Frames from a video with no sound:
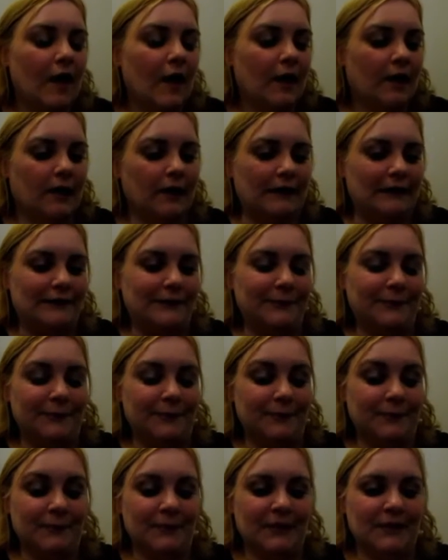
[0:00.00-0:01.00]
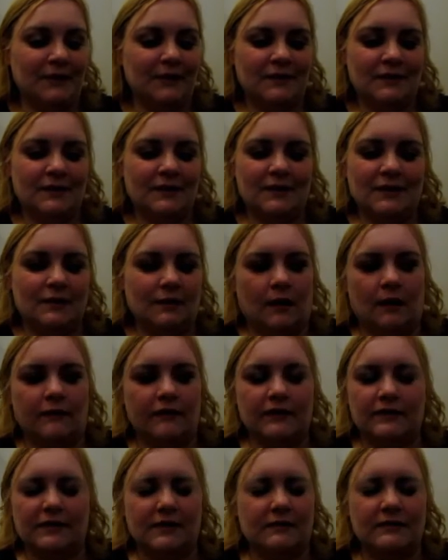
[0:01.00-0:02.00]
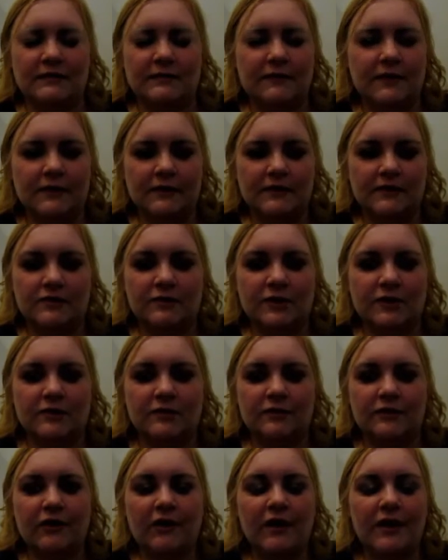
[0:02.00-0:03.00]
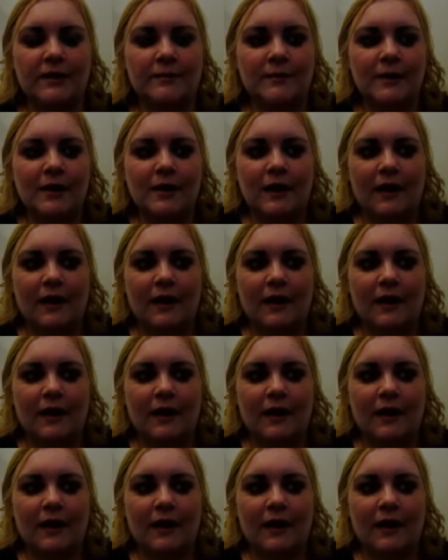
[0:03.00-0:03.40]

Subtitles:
Obviously, it was a very stressful time.